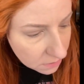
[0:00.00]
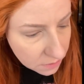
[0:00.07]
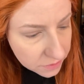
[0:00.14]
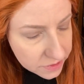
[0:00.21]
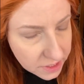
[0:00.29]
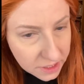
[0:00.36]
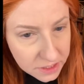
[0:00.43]

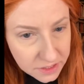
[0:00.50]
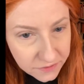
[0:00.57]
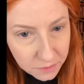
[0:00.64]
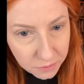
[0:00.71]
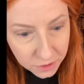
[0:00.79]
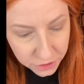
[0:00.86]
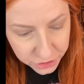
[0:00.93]
Using a
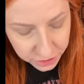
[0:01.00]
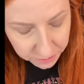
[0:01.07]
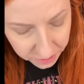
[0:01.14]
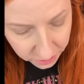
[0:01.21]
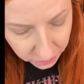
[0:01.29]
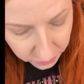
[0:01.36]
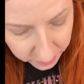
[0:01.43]
different brush, I'm
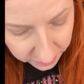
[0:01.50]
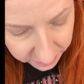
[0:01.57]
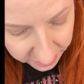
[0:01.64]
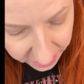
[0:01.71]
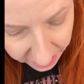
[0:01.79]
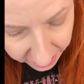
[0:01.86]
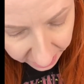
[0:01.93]
gonna go in
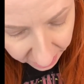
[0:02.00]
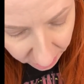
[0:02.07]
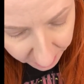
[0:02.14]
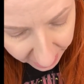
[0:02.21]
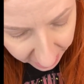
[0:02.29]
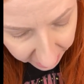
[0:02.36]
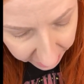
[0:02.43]
the Nightingale
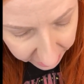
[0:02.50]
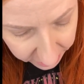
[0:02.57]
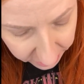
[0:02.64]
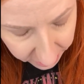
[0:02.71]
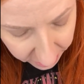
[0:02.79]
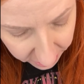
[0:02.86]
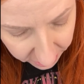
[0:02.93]
palette
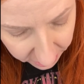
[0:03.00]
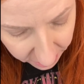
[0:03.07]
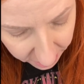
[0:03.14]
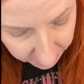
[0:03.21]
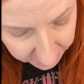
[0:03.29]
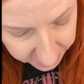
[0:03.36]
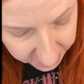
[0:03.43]
and get
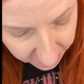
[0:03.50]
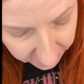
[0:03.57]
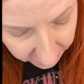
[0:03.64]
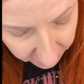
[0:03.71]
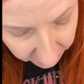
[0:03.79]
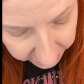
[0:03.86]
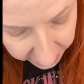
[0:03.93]
this color
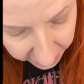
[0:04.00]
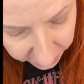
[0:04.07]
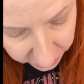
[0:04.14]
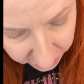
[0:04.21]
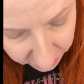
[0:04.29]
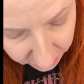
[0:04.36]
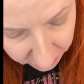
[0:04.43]
called
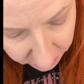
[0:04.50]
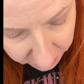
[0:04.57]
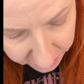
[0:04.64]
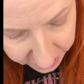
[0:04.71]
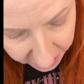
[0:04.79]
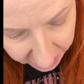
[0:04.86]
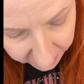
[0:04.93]
Nocturnal.
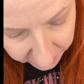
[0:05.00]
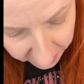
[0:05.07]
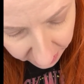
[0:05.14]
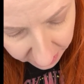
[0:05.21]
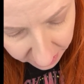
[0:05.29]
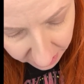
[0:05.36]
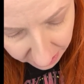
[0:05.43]
It's kind of
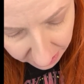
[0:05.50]
a